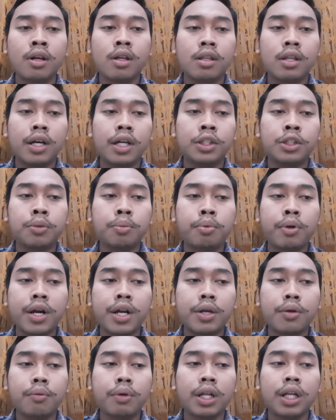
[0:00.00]
the
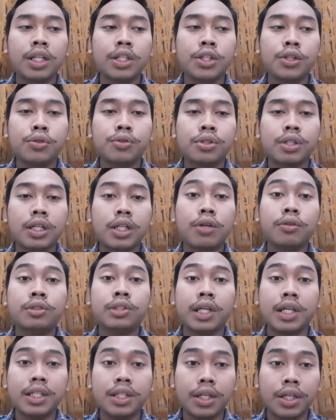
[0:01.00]
interpreting will use
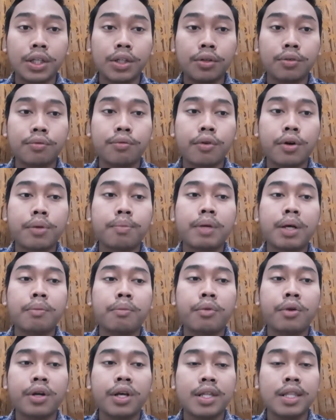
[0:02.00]
note-taking for
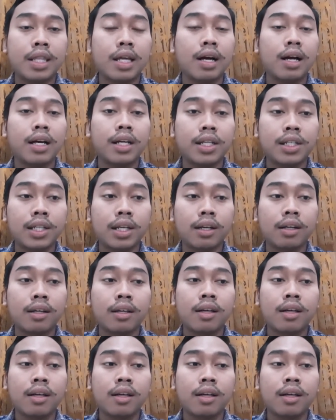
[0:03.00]
remembering the idea.